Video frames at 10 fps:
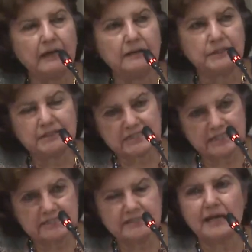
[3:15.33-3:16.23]
Because
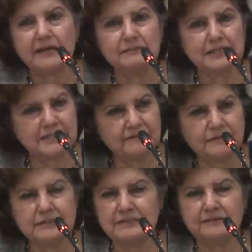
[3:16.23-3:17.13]
this,
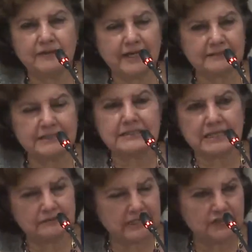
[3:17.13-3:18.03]
given the fact that
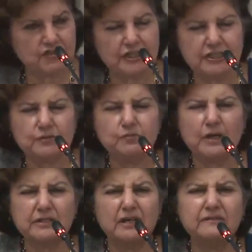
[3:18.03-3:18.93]
South Asia is
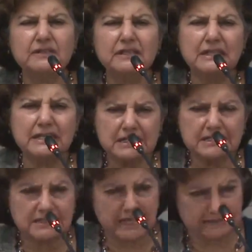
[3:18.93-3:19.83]
one of the
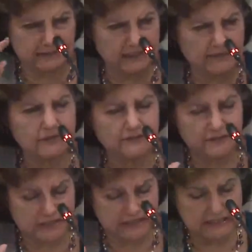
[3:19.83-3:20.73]
least, at the level of
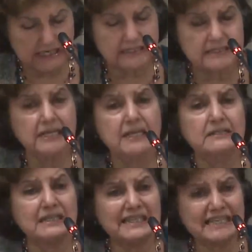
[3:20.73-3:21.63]
the state,
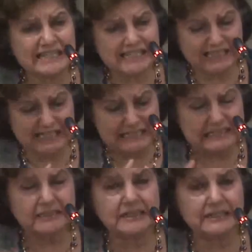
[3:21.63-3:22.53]
the least
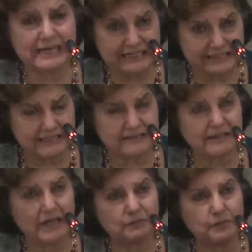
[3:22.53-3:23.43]
interconnected,
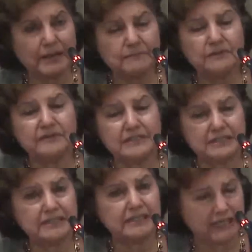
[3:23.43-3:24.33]
that web of
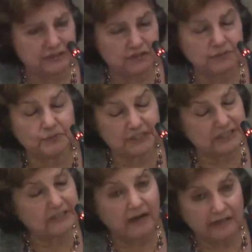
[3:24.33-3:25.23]
interconnection which
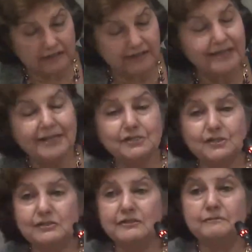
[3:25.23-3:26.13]
SAARC
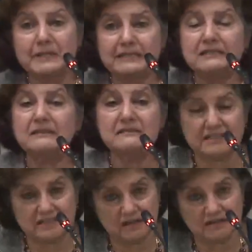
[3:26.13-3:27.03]
should have been,
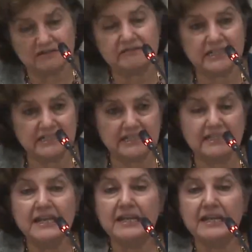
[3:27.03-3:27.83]
does not really,